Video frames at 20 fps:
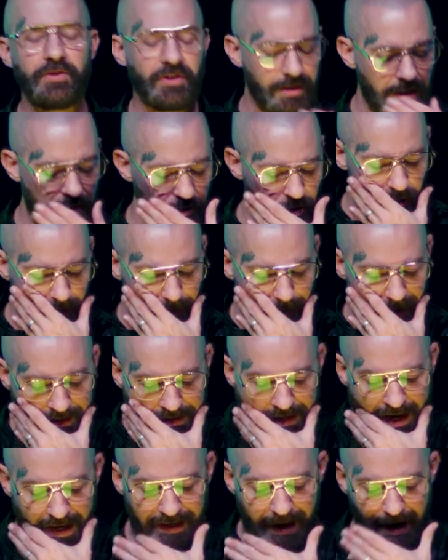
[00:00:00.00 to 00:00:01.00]
says you may
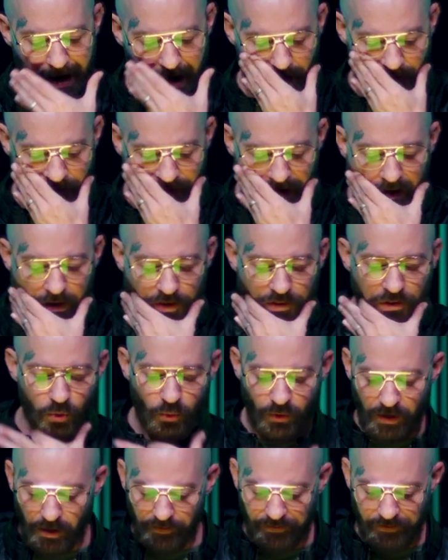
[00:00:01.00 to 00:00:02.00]
not have the
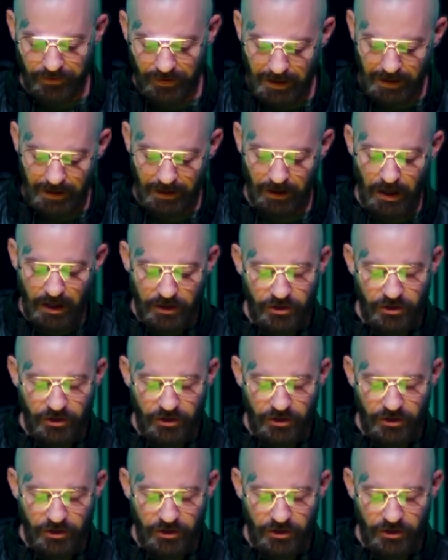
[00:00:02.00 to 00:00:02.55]
real thing.